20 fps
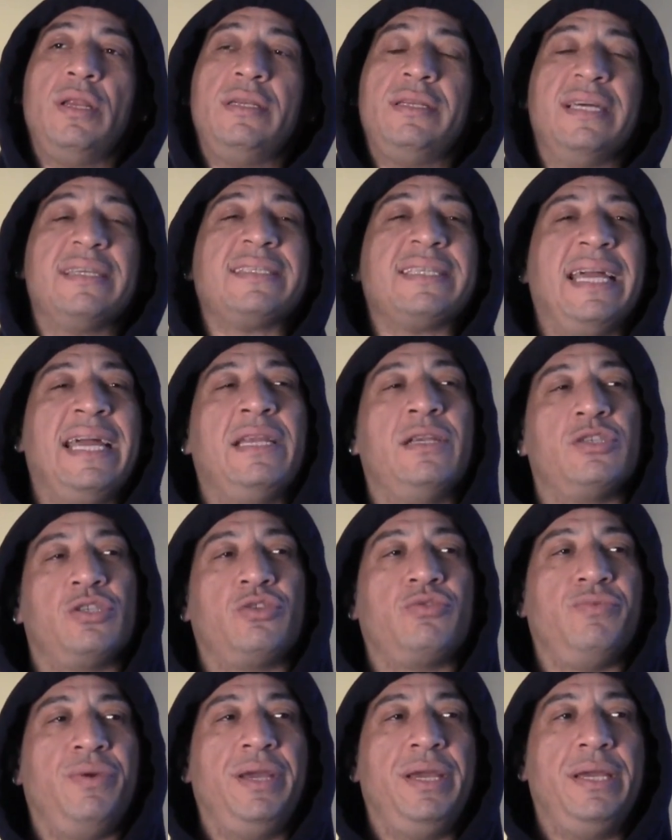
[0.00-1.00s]
This
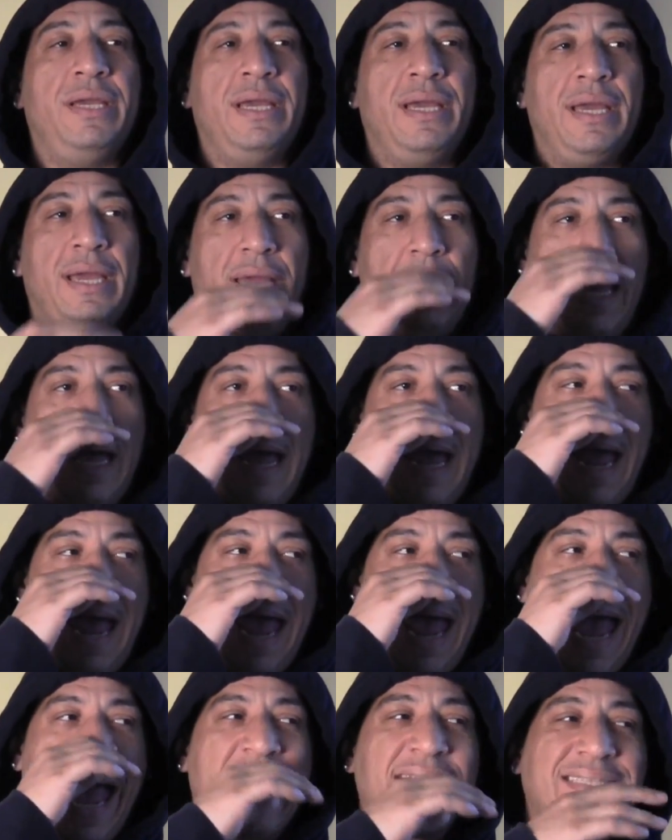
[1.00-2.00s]
industry
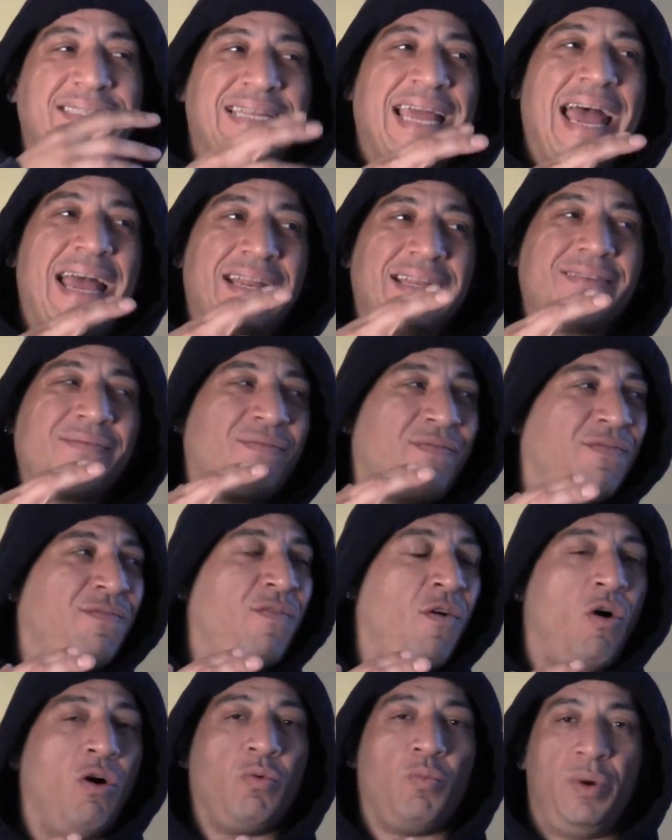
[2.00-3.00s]
has that
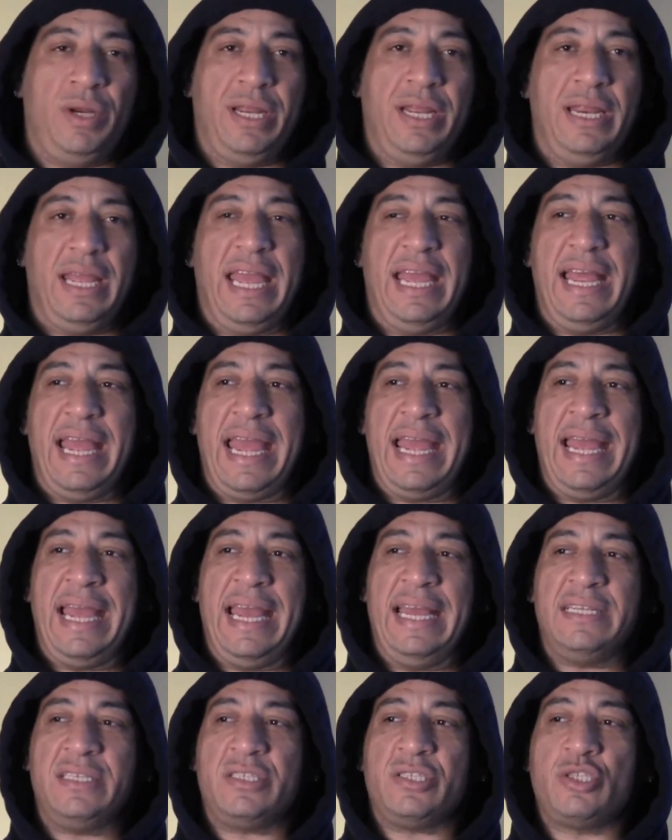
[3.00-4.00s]
fault with it.
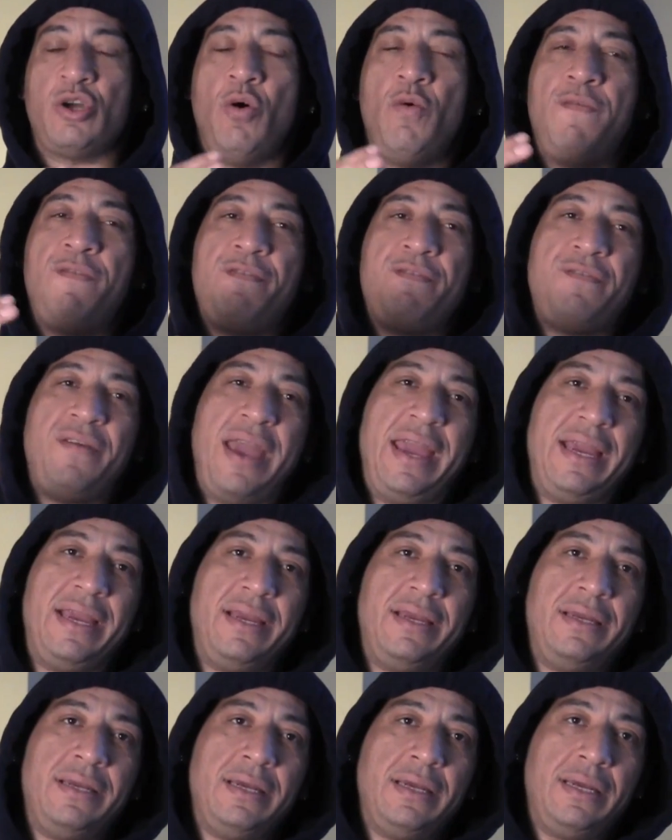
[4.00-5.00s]
It's so
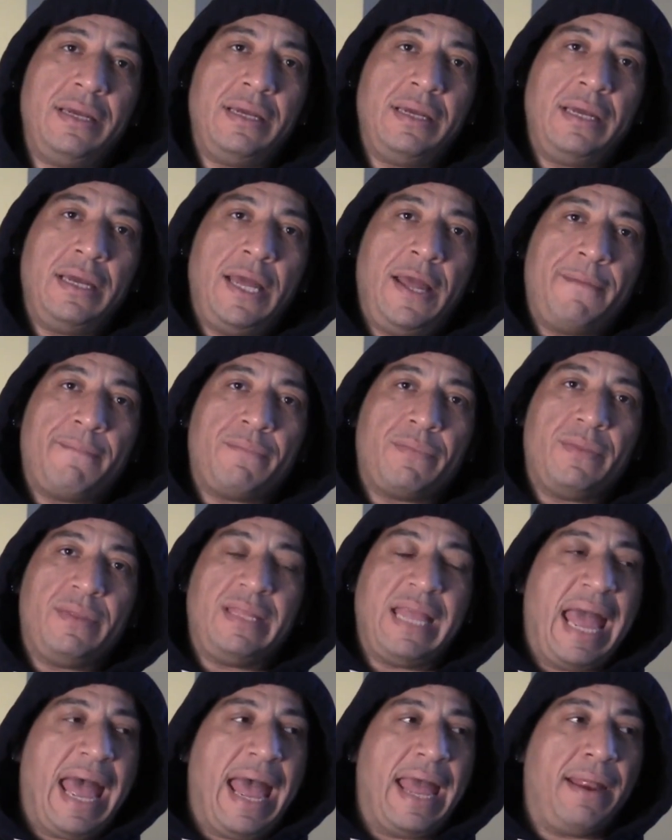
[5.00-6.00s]
fake
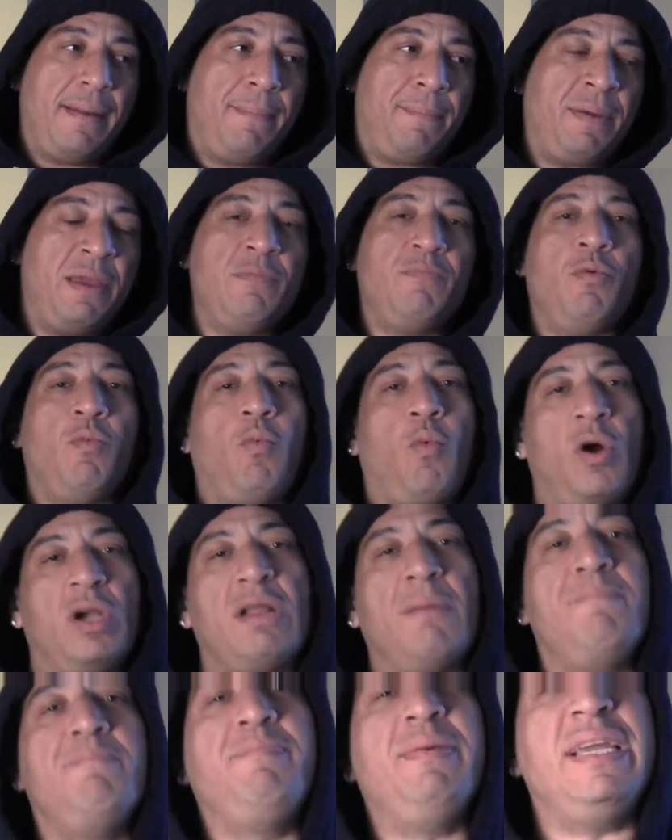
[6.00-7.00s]
that people
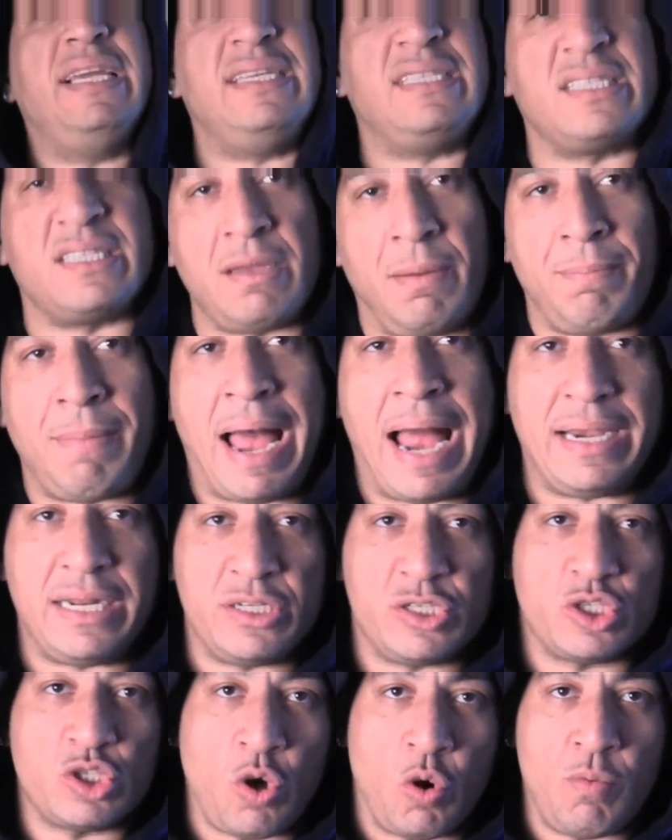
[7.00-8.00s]
want to be
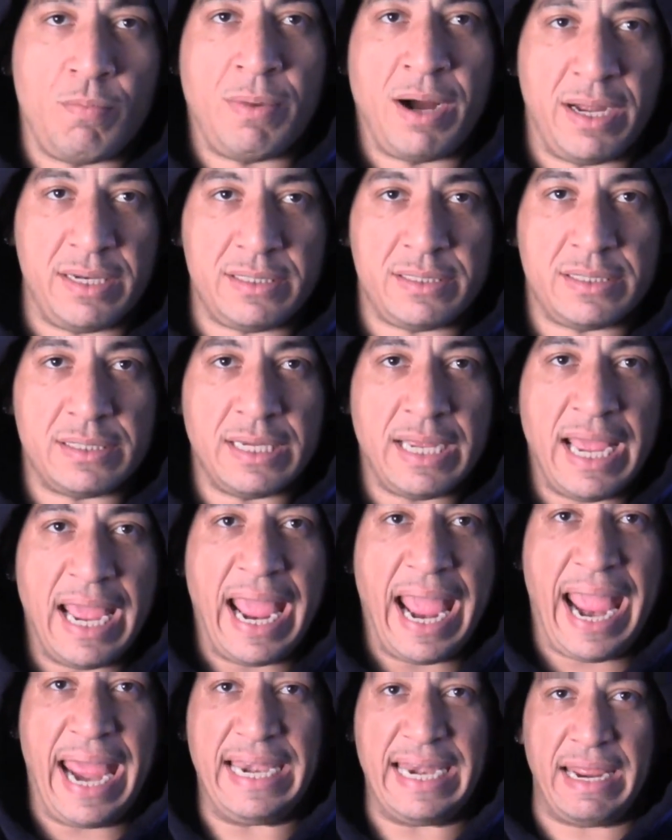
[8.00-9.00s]
somebody so much,
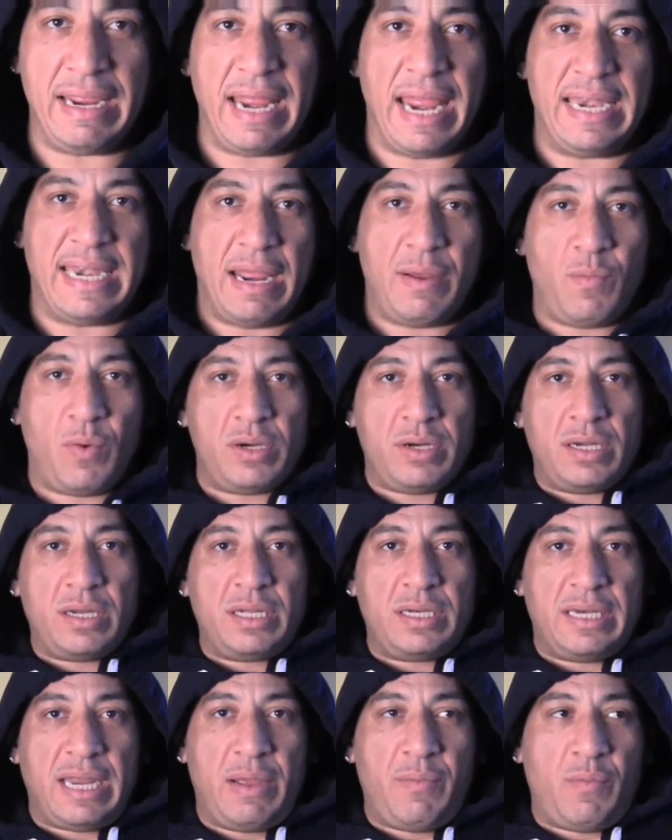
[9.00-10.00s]
and they want
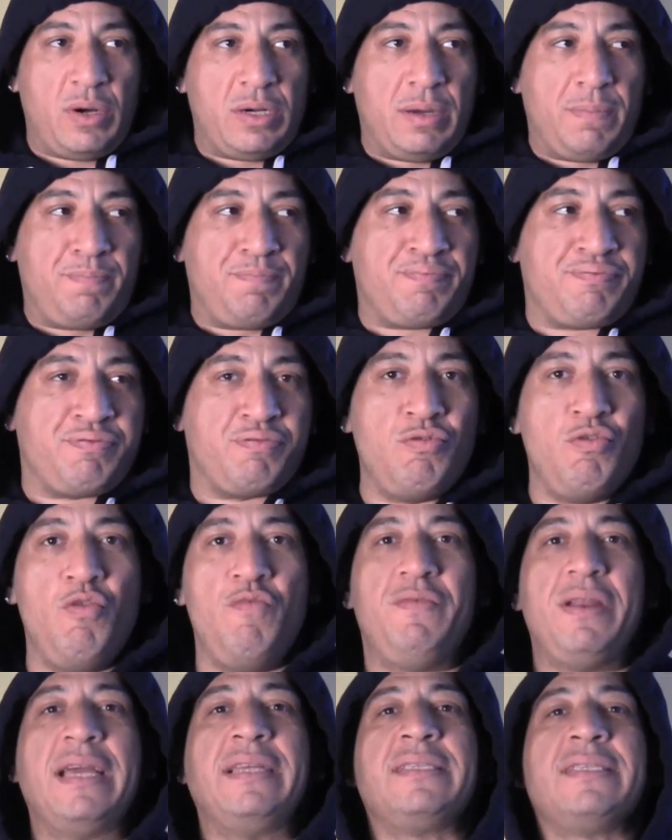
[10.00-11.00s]
to
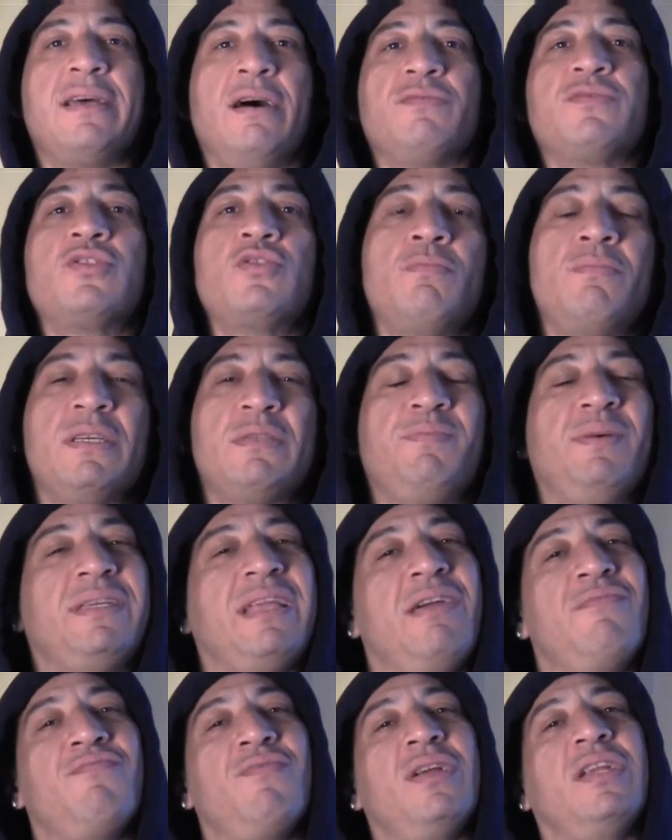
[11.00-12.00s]
prove themselves so much, but
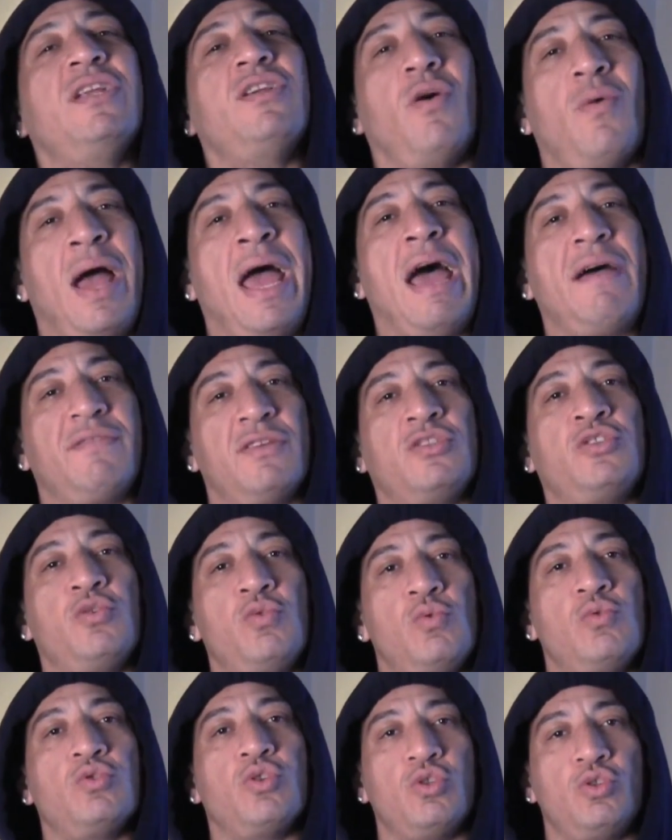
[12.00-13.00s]
they really don't have the
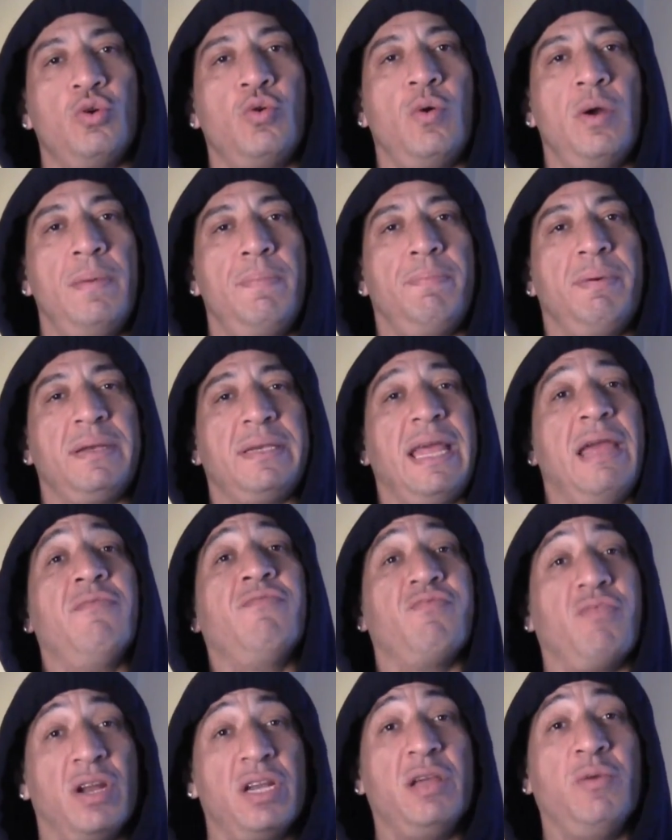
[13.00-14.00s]
tools to do it, but they
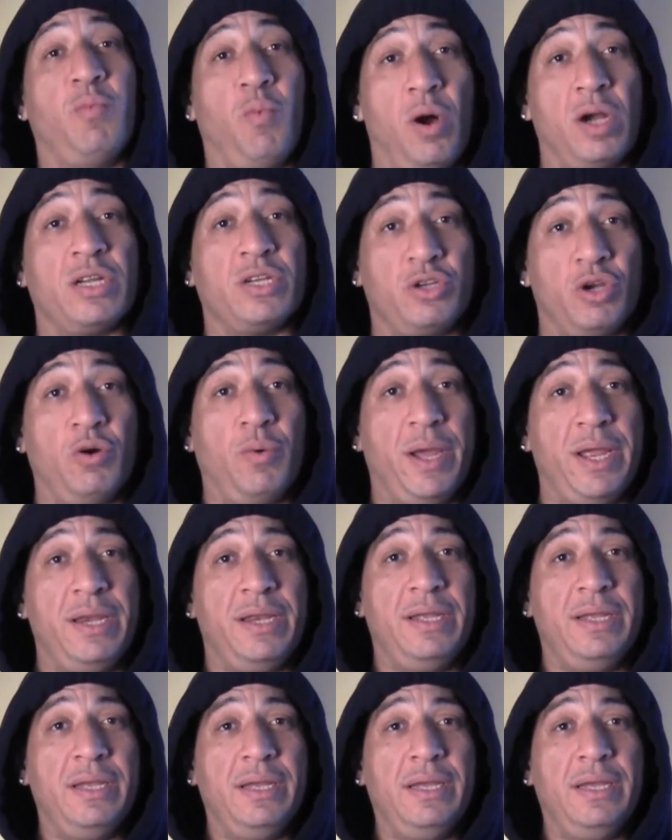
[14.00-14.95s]
really want to do it,